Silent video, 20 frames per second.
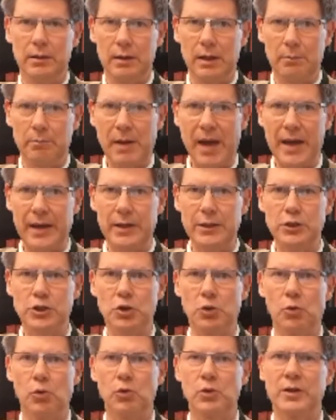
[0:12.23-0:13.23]

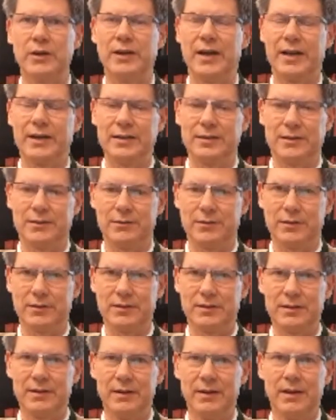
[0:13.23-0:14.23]
package
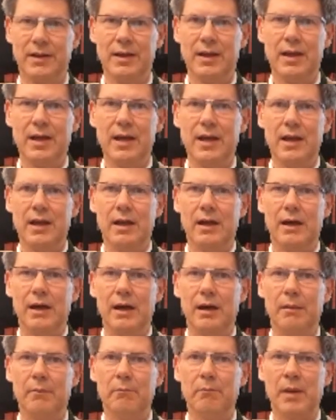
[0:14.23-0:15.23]
organizers.
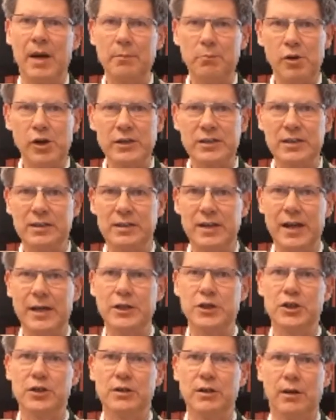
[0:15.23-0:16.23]
My
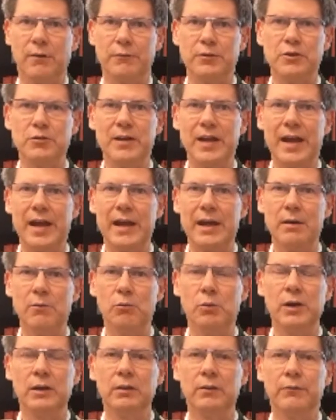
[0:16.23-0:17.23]
presentation of today
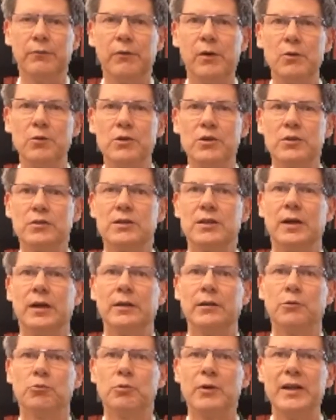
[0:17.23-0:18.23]
will focus
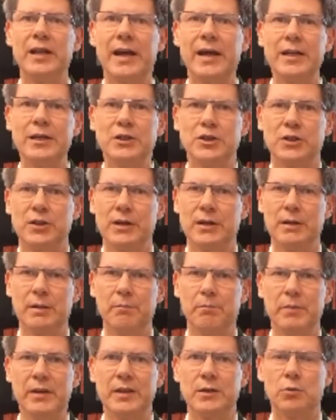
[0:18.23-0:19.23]
on the
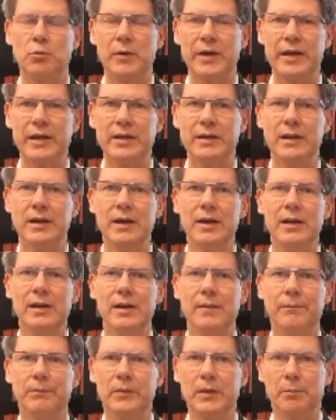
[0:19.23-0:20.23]
relation between
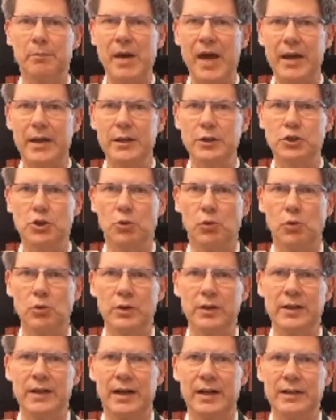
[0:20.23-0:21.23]
the package
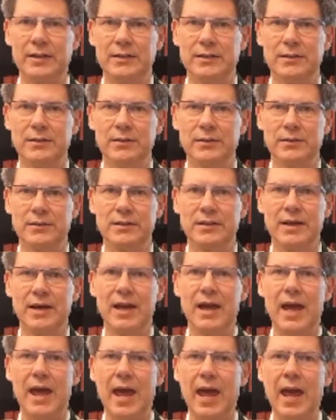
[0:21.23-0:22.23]
organizers
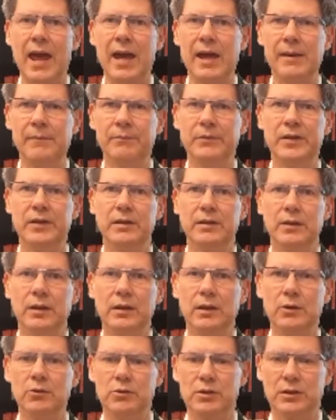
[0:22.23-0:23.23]
and the
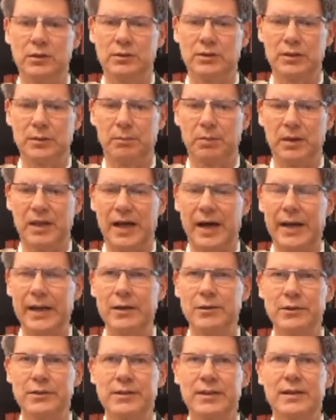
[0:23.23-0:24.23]
local
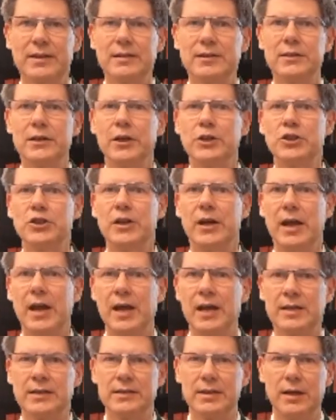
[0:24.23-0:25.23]
suppliers, such
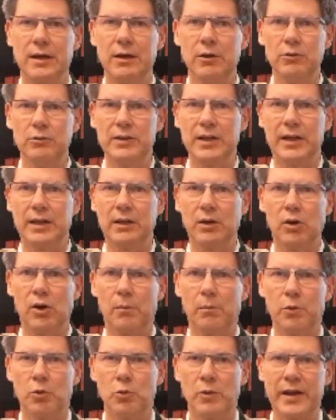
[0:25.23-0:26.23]
as hotel
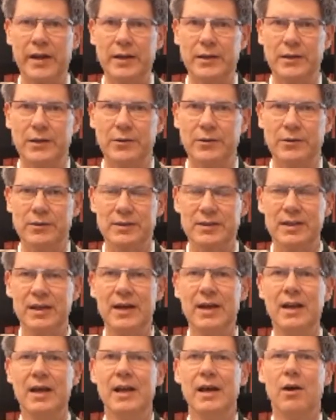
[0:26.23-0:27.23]
operators
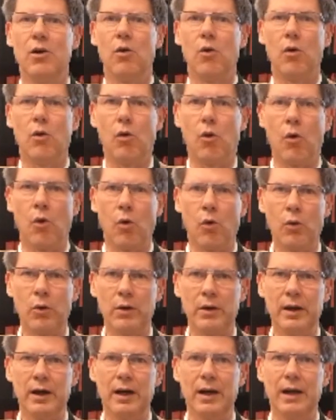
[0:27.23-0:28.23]
or